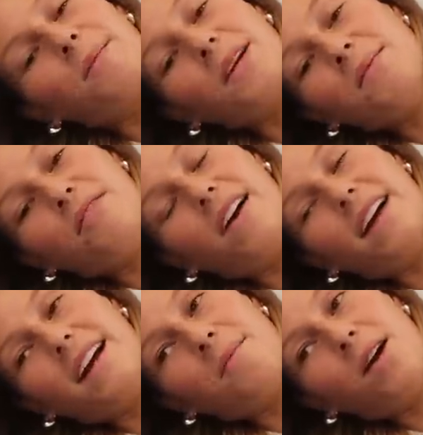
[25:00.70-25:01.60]
I'm going to be
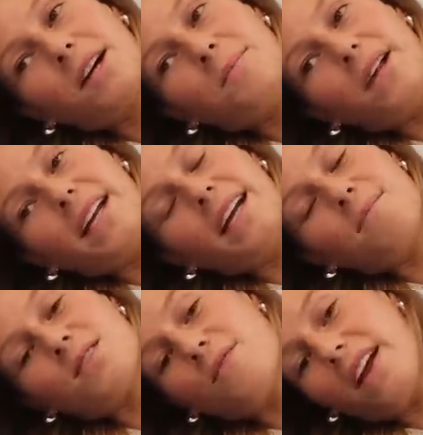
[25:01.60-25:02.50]
fine. I'm not complaining.
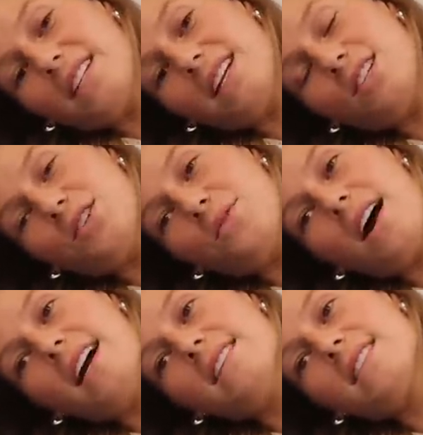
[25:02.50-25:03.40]
I'm just venting to you
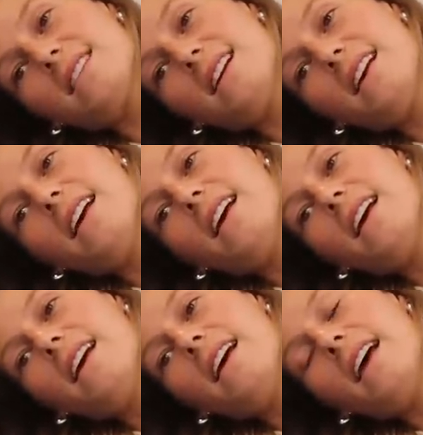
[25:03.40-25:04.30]
guys,
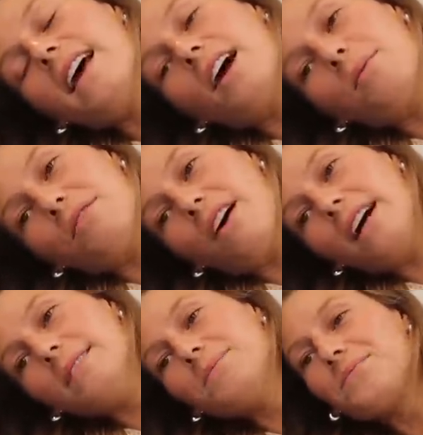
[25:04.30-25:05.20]
and I'll be
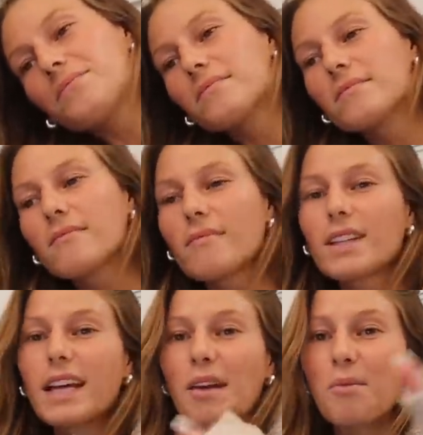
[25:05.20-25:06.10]
fine.
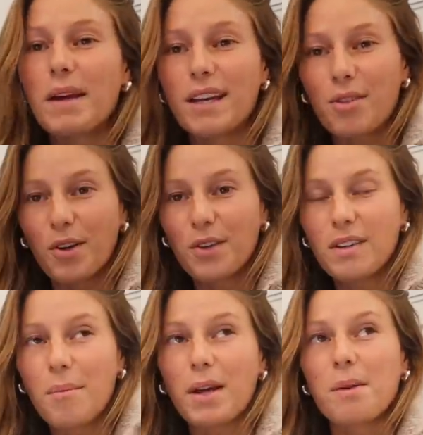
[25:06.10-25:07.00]
And we'll make it through.
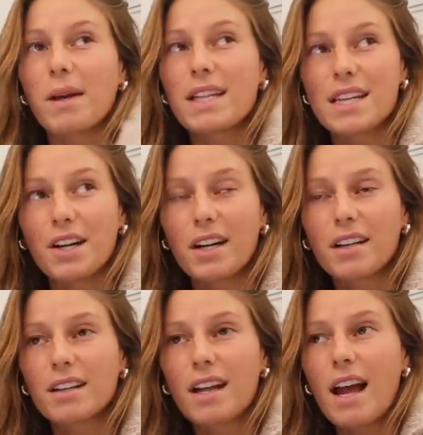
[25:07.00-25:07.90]
I'm going to make dinner.
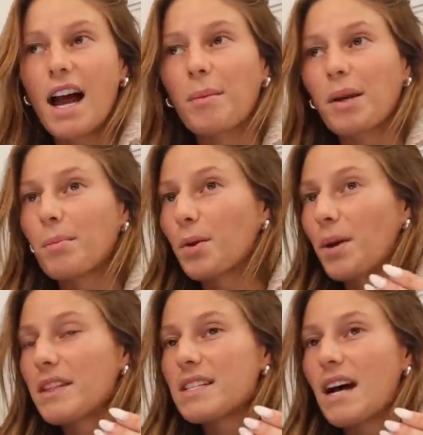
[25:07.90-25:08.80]
I'm going to put
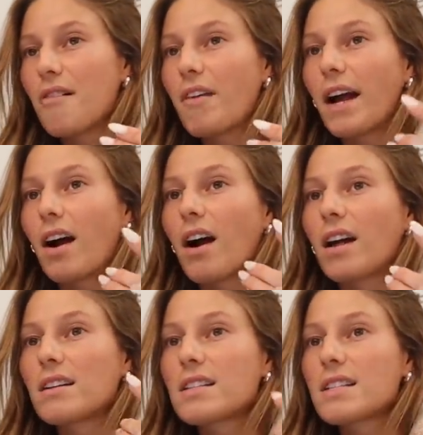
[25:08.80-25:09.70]
away the stuff. I
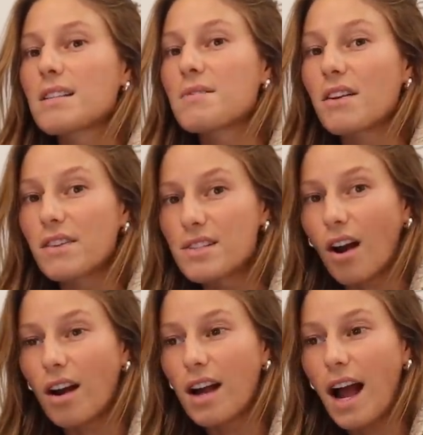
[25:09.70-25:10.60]
got some stuff at
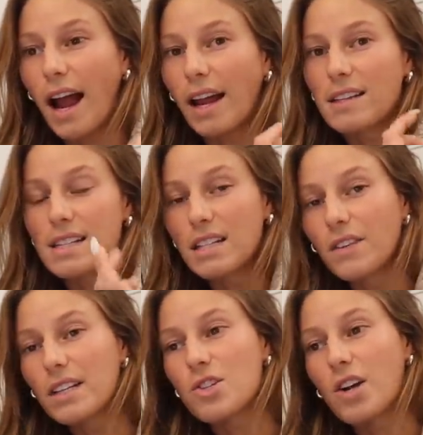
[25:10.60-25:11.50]
Zara. I didn't even
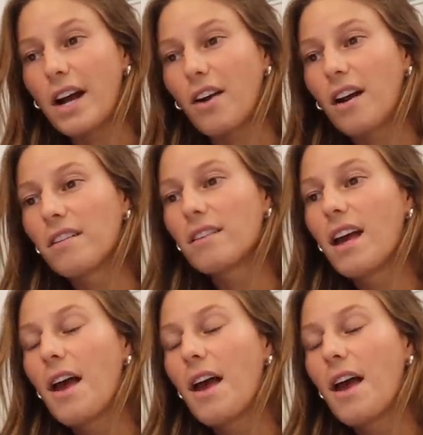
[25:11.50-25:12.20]
get to try it on